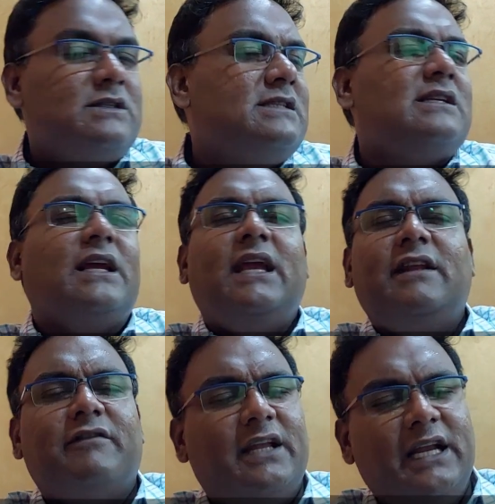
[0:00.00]
This is again
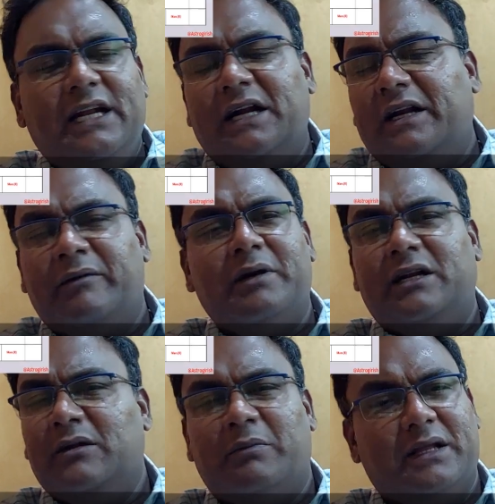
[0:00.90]
a very
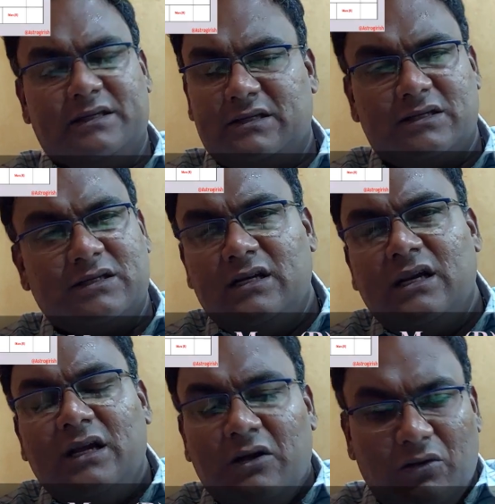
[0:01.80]
detrimental place.
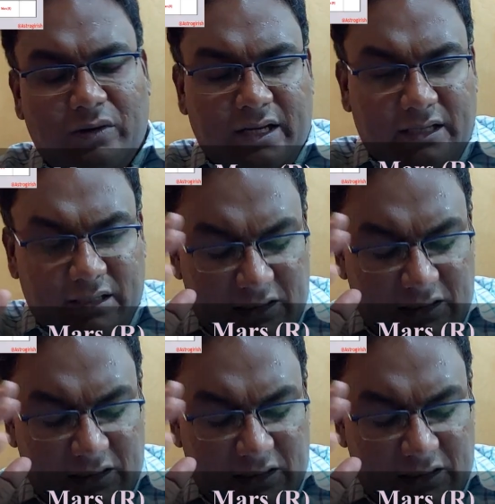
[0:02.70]
Okay,